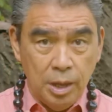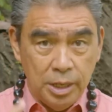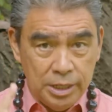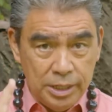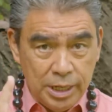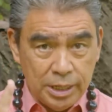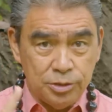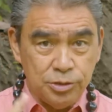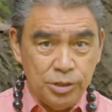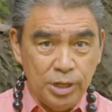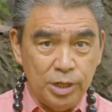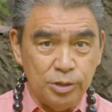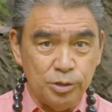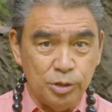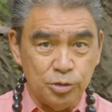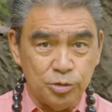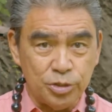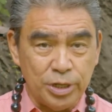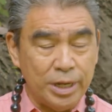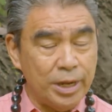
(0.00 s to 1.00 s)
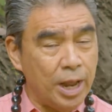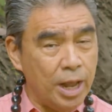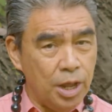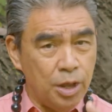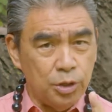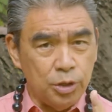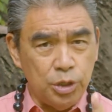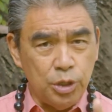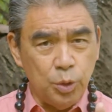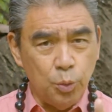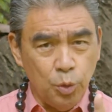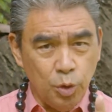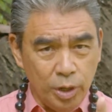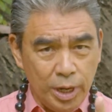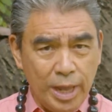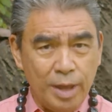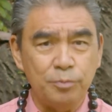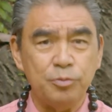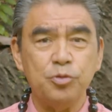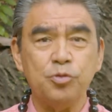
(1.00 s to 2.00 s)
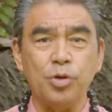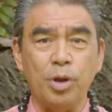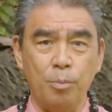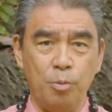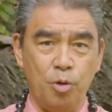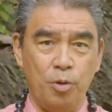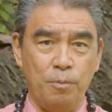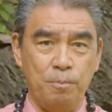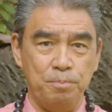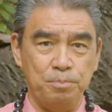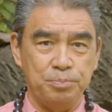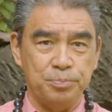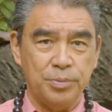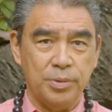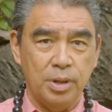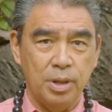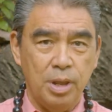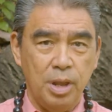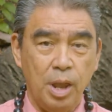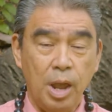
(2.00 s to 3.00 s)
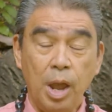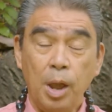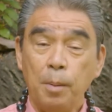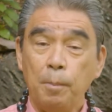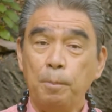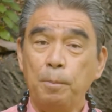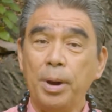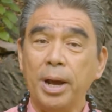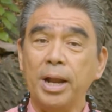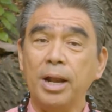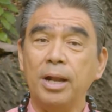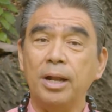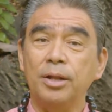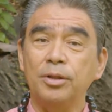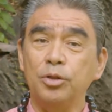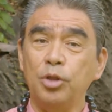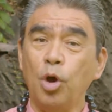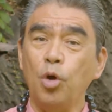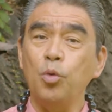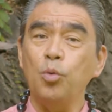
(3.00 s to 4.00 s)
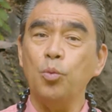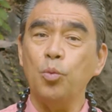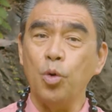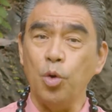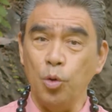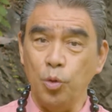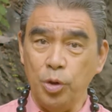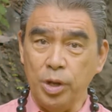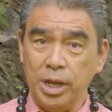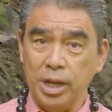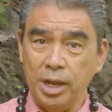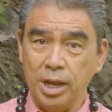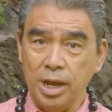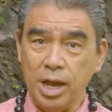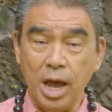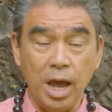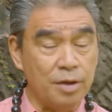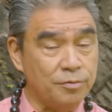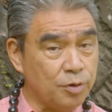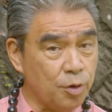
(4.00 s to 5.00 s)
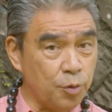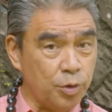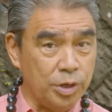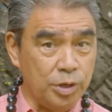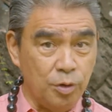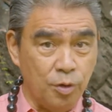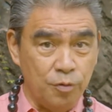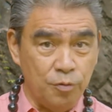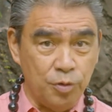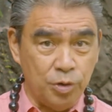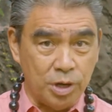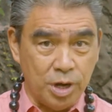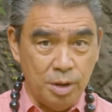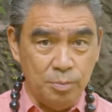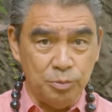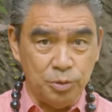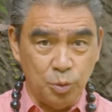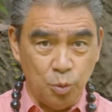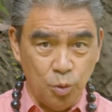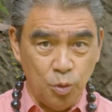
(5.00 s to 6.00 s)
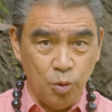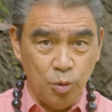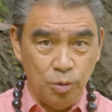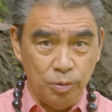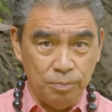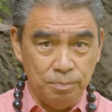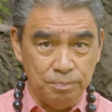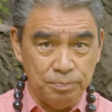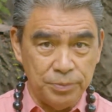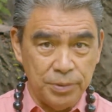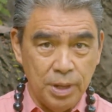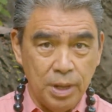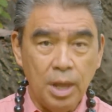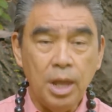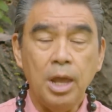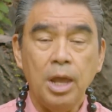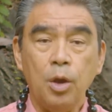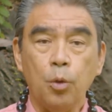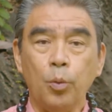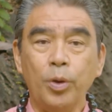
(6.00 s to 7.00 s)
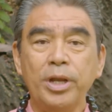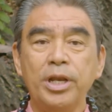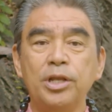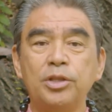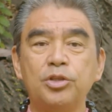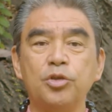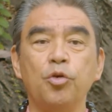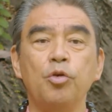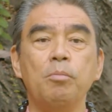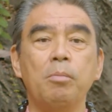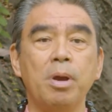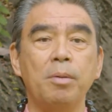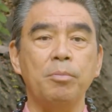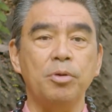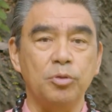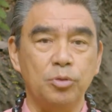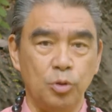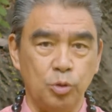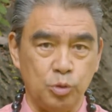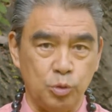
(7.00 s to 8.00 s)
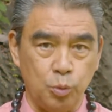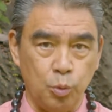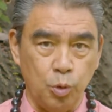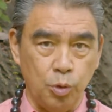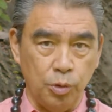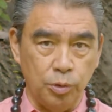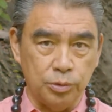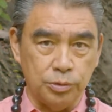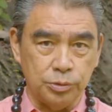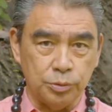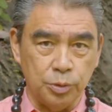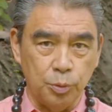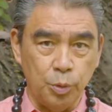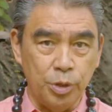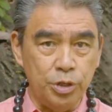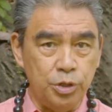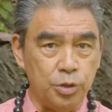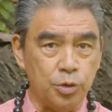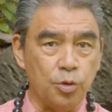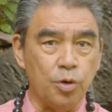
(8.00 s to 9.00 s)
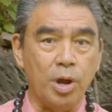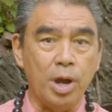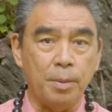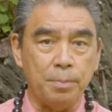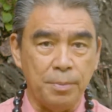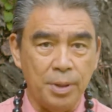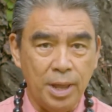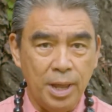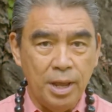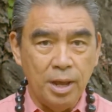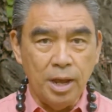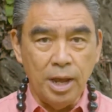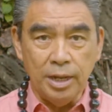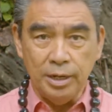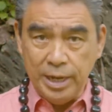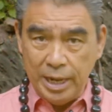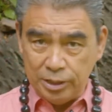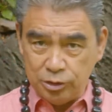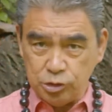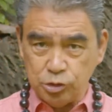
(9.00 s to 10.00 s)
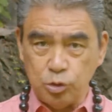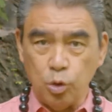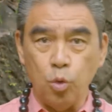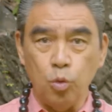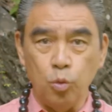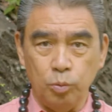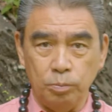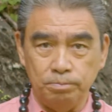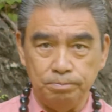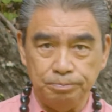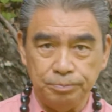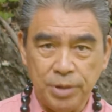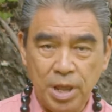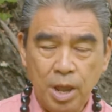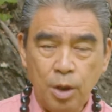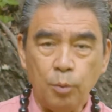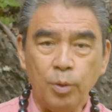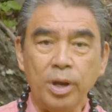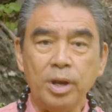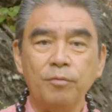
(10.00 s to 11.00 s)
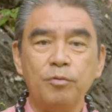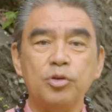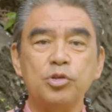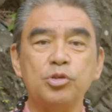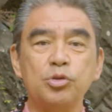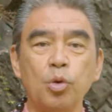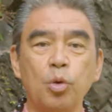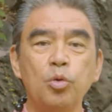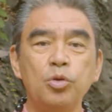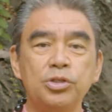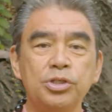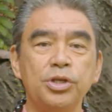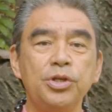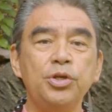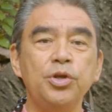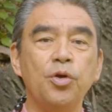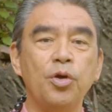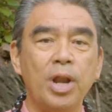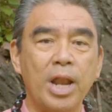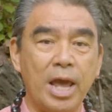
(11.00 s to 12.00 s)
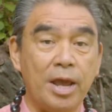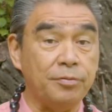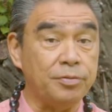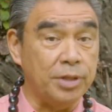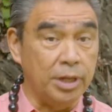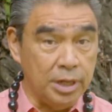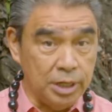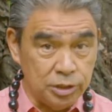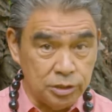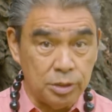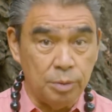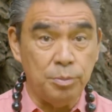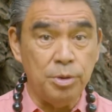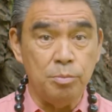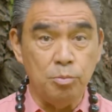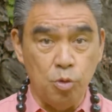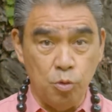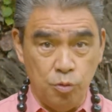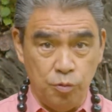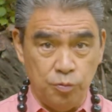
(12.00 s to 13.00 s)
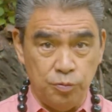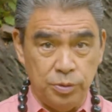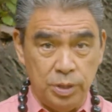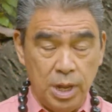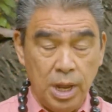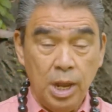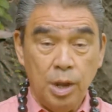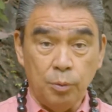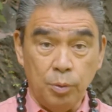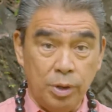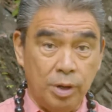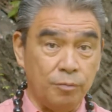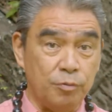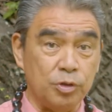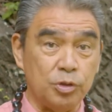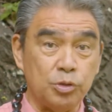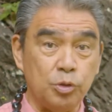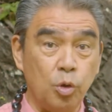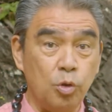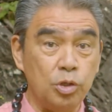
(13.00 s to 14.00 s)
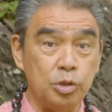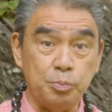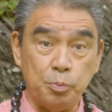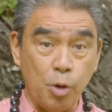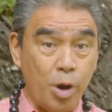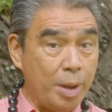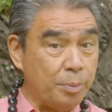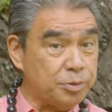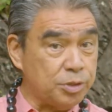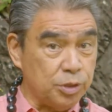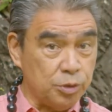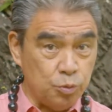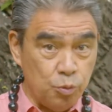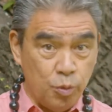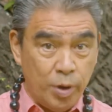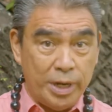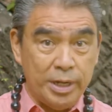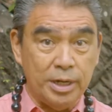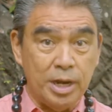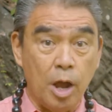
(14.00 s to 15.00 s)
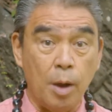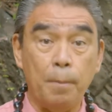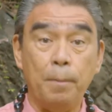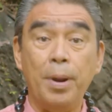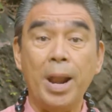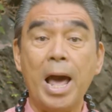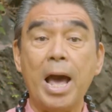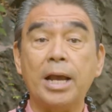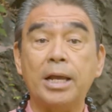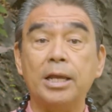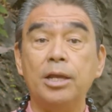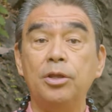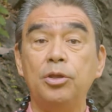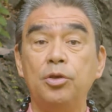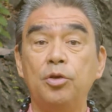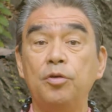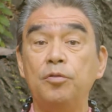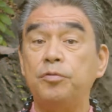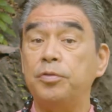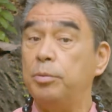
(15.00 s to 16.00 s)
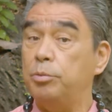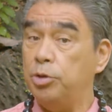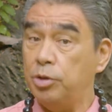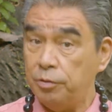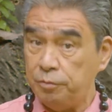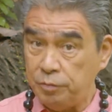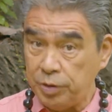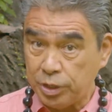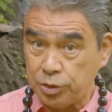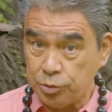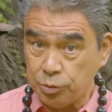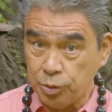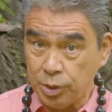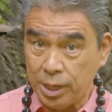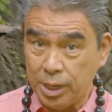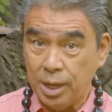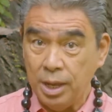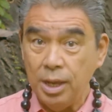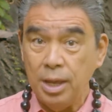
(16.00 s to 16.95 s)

Yet Jesus said, you will have trouble, but don't worry, I've already overcome the world. We need to remember those words. When you're up on that stone, whatever stones in your life that needs to be moved, whatever stones perhaps is right now blocking you from your victory,